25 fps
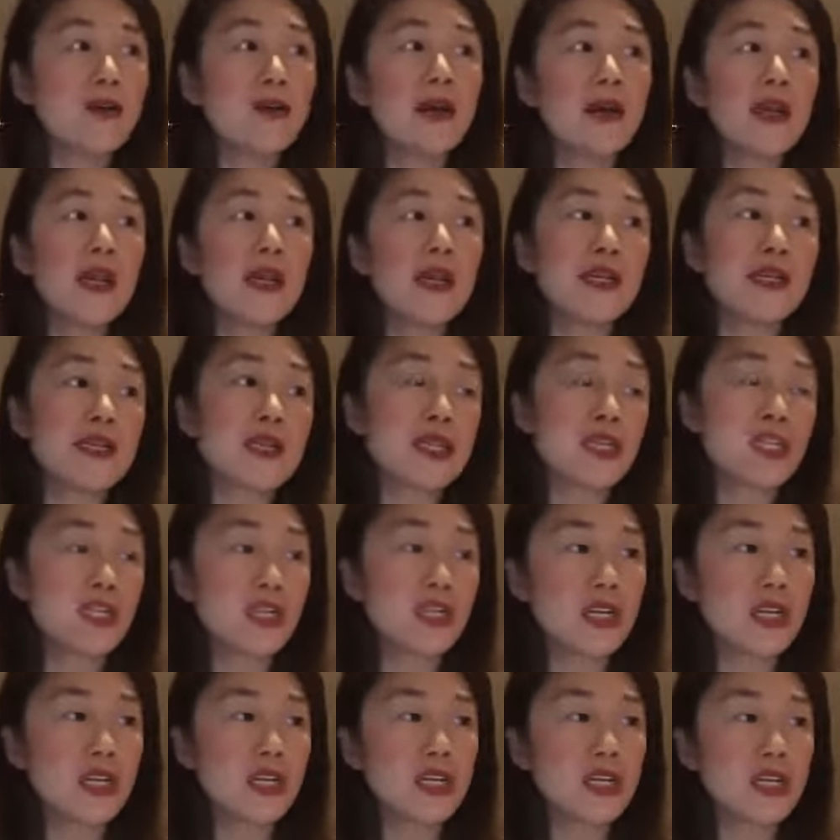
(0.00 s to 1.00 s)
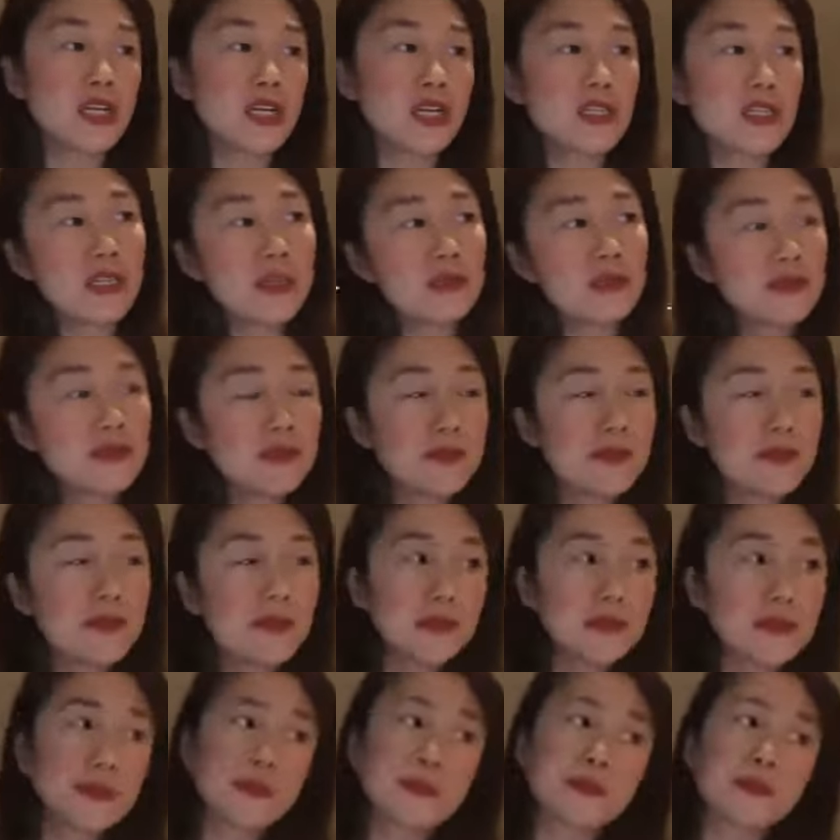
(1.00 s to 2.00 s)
go ahead and adjust yourself